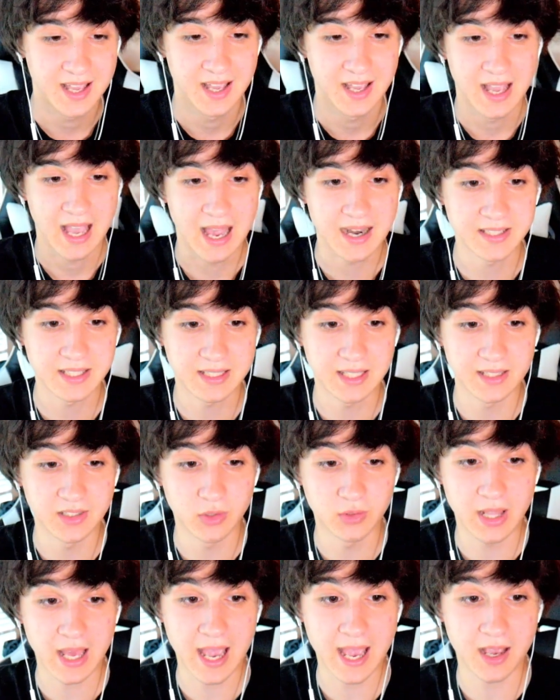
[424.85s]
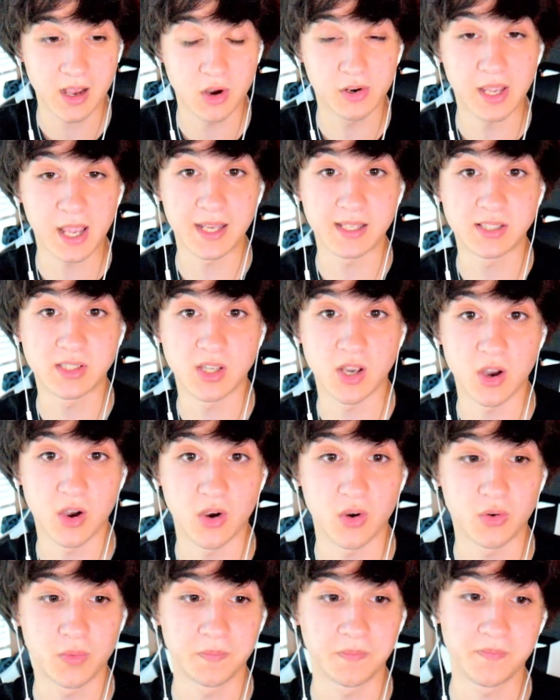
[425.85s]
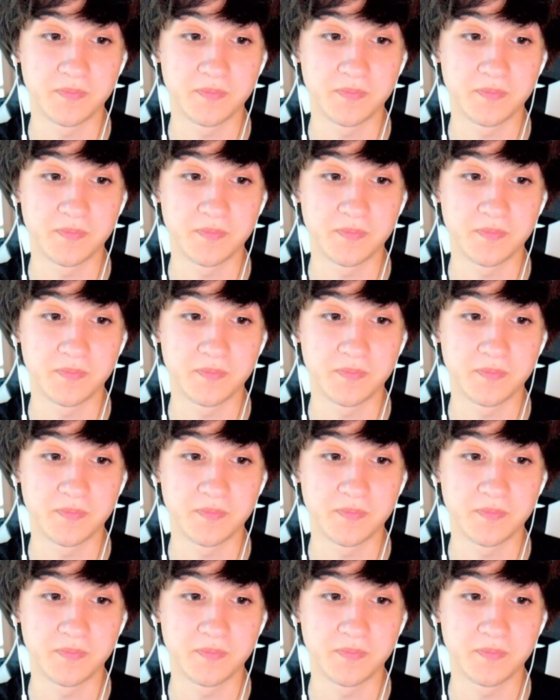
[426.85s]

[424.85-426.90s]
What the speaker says: How does a kid do that? Okay, so